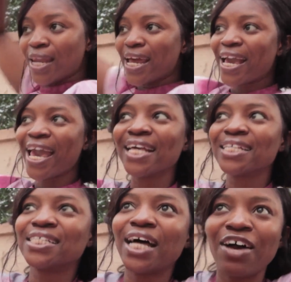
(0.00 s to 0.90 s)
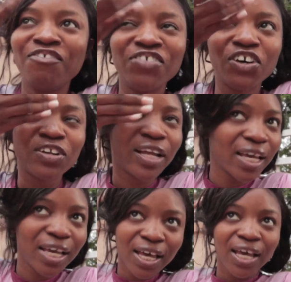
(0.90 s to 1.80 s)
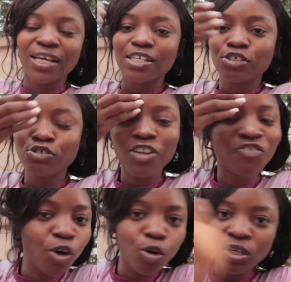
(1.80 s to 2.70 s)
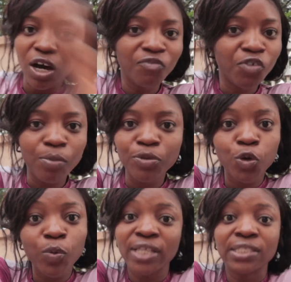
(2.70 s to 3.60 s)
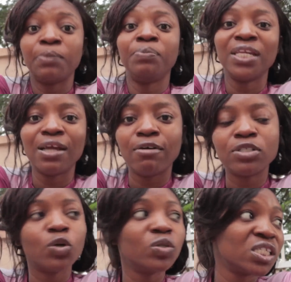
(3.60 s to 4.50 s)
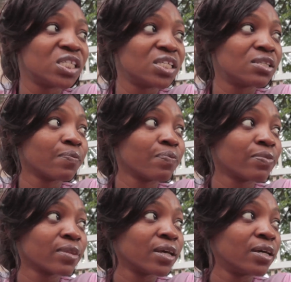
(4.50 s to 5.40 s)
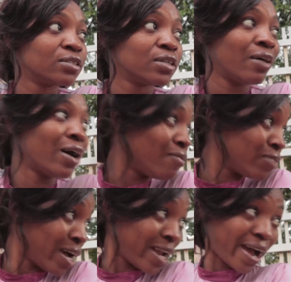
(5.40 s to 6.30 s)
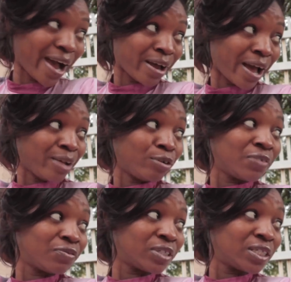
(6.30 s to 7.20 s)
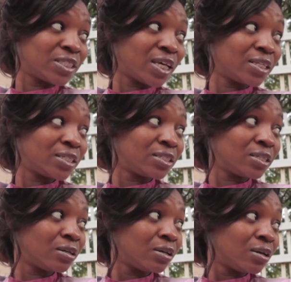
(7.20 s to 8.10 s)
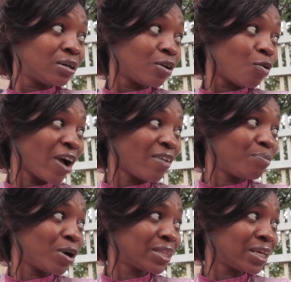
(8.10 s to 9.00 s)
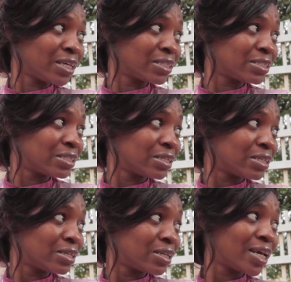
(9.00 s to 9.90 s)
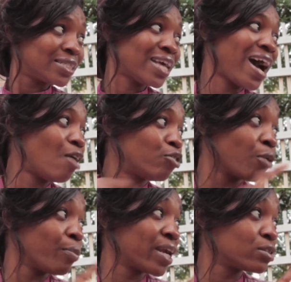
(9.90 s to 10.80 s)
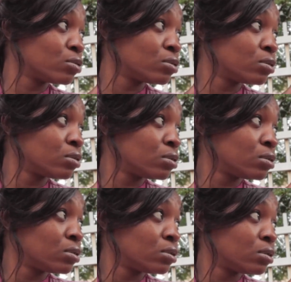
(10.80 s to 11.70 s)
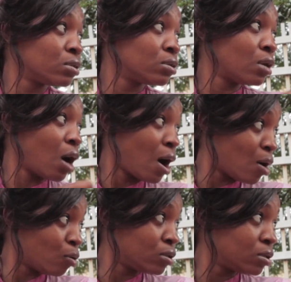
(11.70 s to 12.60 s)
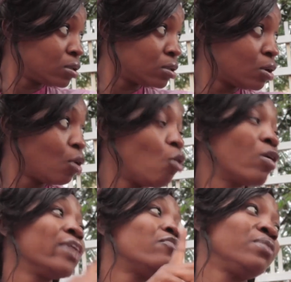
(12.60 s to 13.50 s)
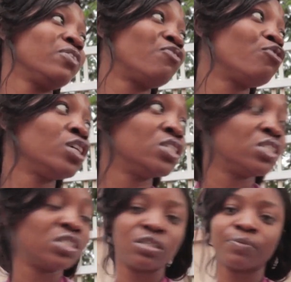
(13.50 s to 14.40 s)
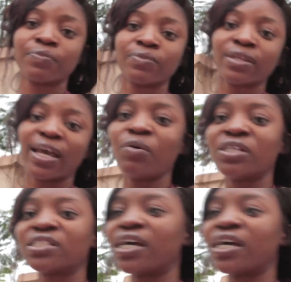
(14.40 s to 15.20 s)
Like hairs that I felt like just fall down from nowhere. It's a pin that was holding it. So I don't even intend. We have more things. Is that our own or your mother's own? Our own. Okay, from the fridge. Anyways,